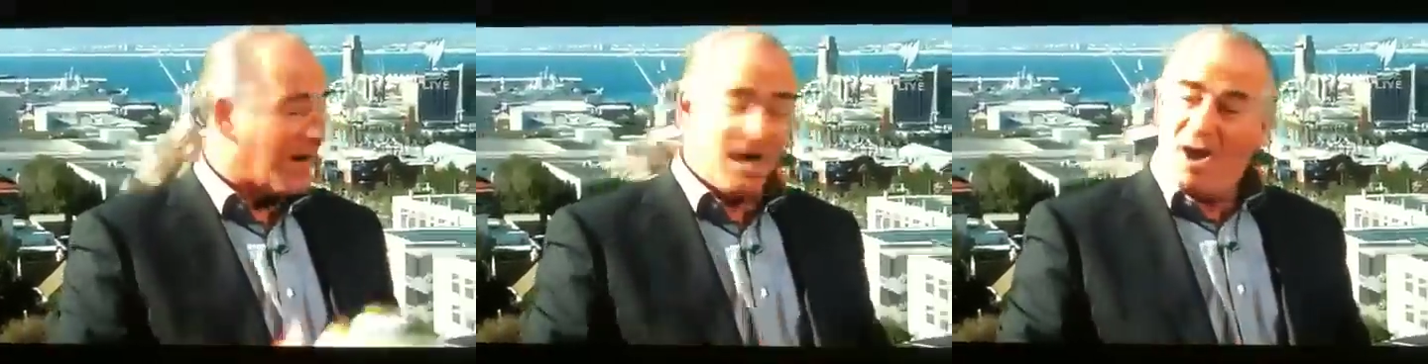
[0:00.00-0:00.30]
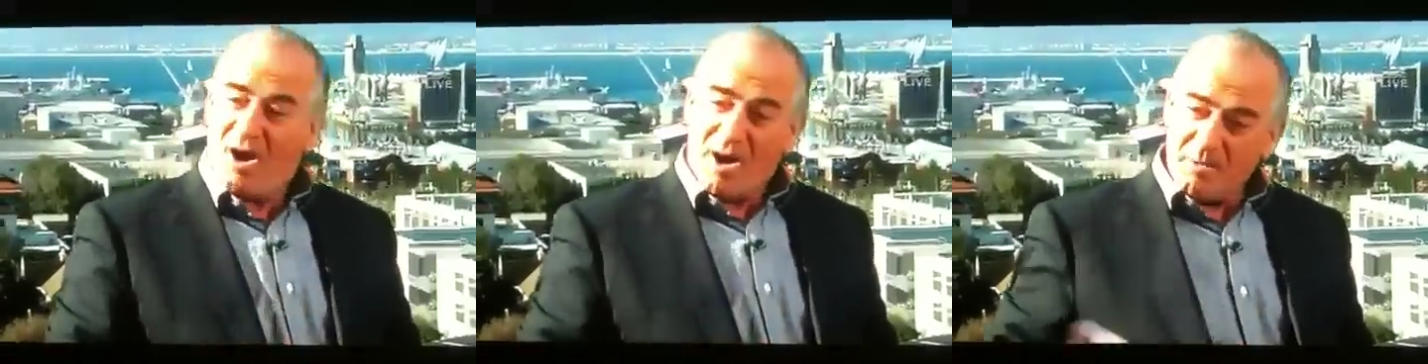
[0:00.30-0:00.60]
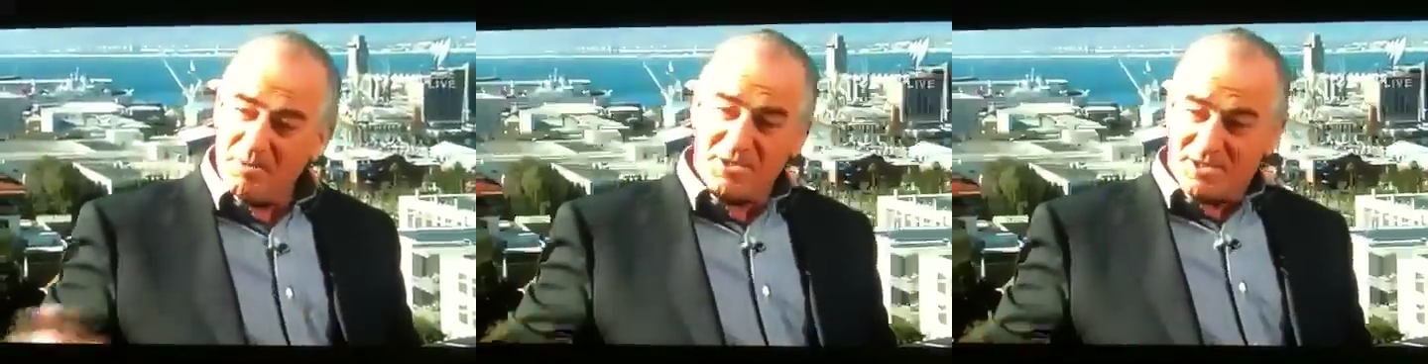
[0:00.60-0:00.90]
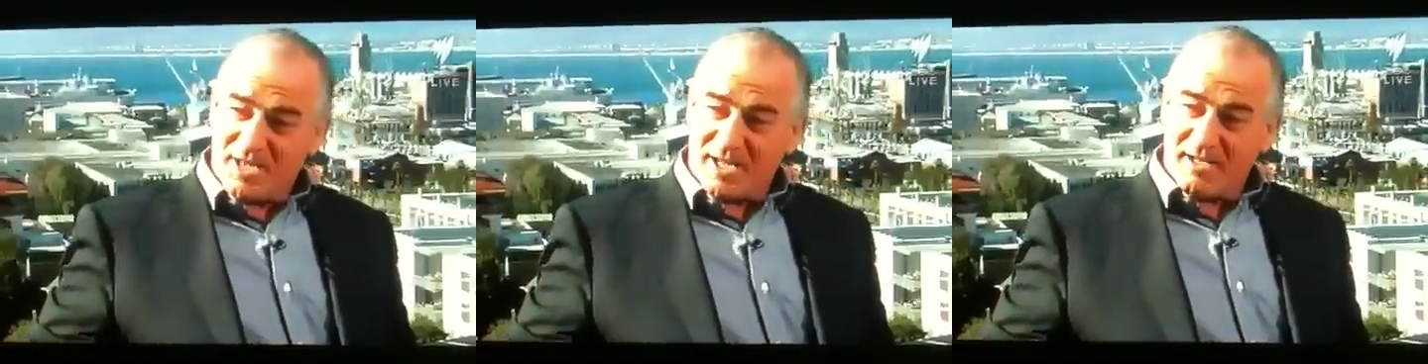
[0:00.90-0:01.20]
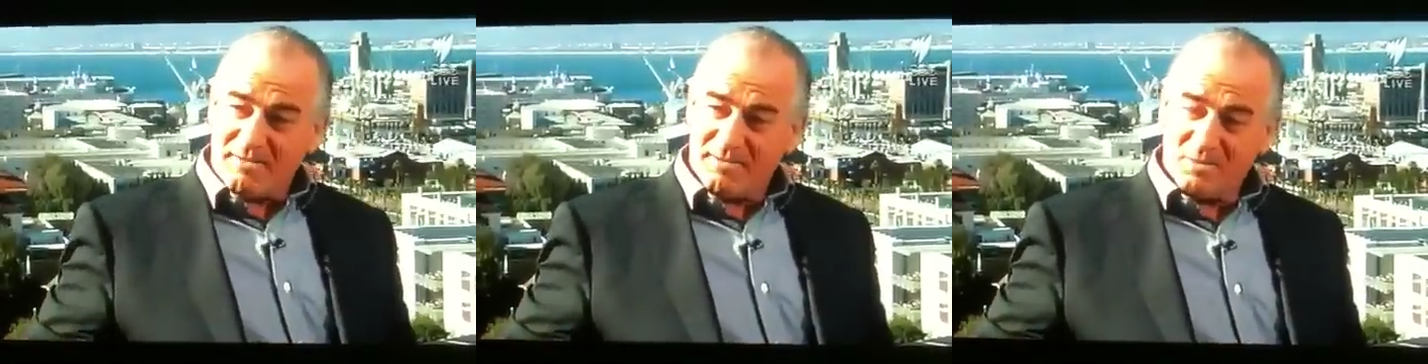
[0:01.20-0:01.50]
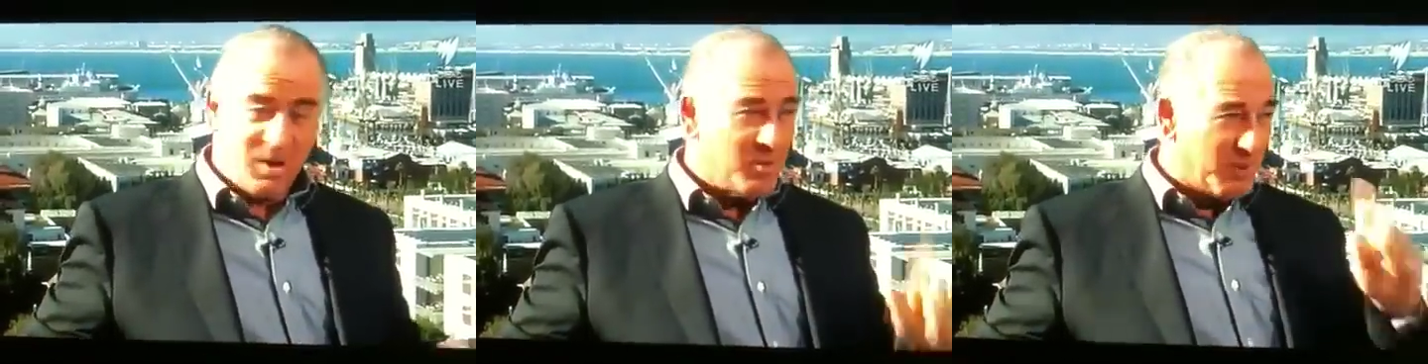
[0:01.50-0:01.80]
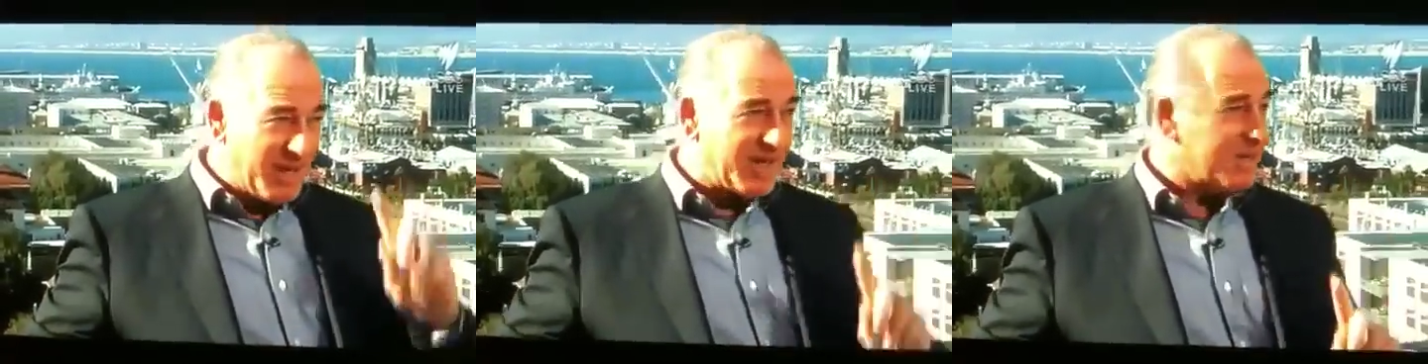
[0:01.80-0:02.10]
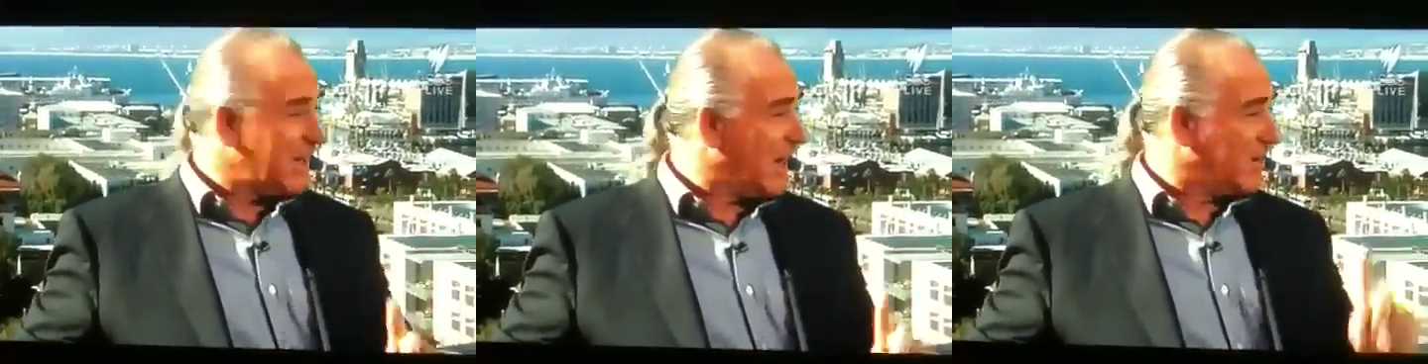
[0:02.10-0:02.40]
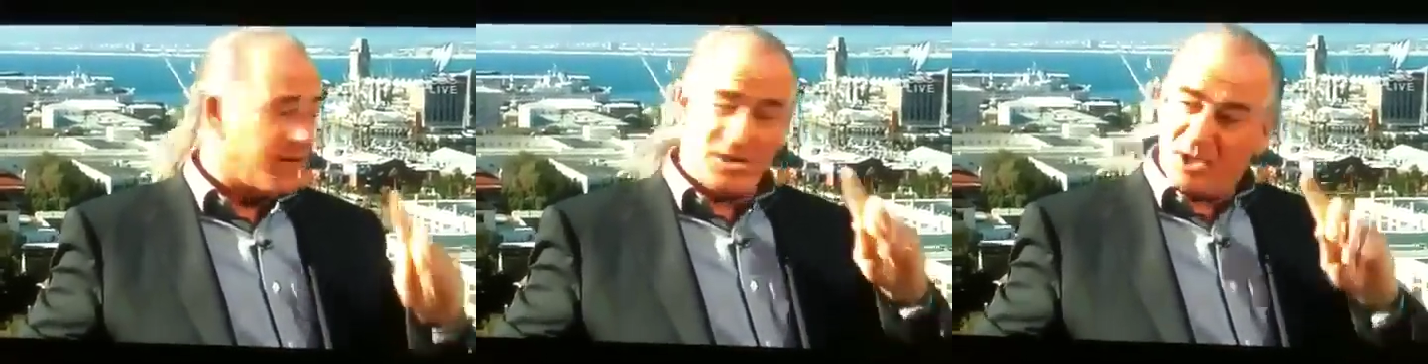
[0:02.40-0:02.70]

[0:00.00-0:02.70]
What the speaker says: the bar. I would say, without a doubt,